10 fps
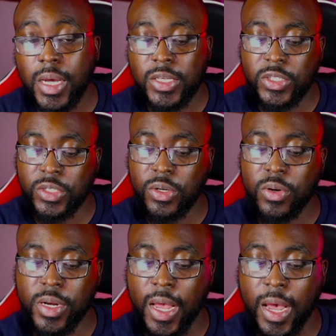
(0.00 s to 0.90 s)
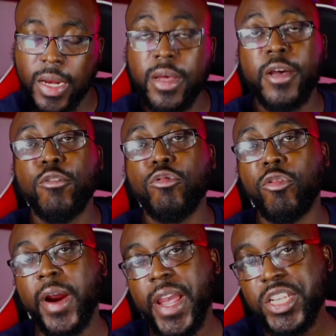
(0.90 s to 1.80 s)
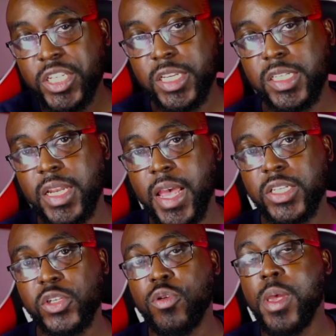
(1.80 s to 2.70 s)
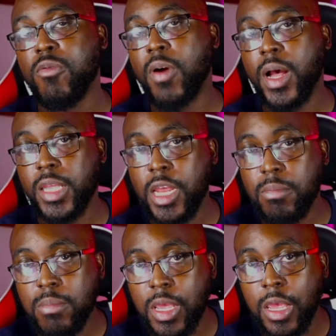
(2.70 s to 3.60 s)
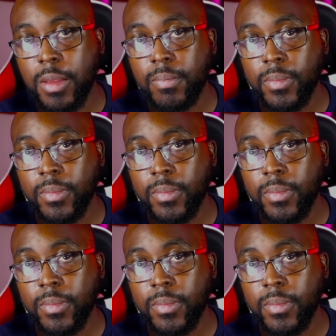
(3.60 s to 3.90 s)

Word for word: so that righteousness could be wrought in me.